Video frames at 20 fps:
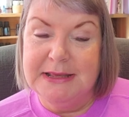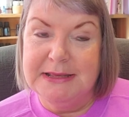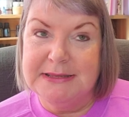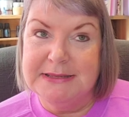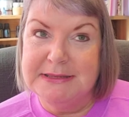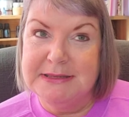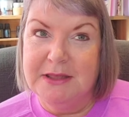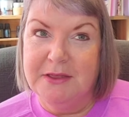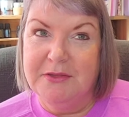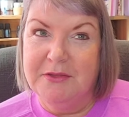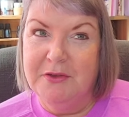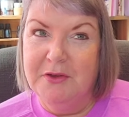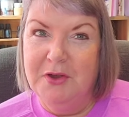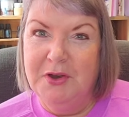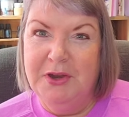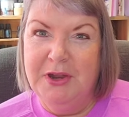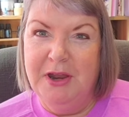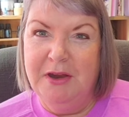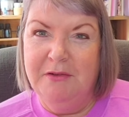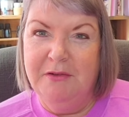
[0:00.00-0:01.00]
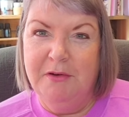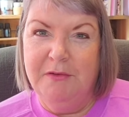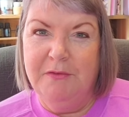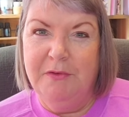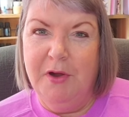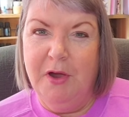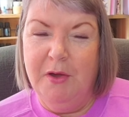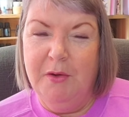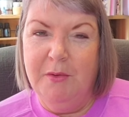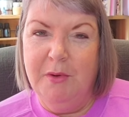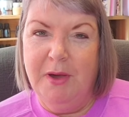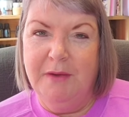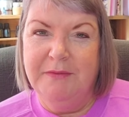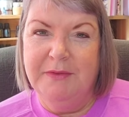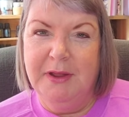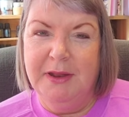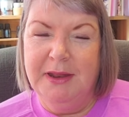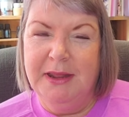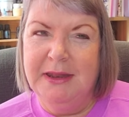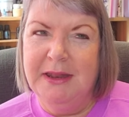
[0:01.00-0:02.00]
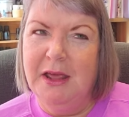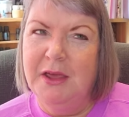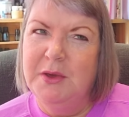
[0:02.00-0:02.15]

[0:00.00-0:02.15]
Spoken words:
It's the third year in a row I've done it.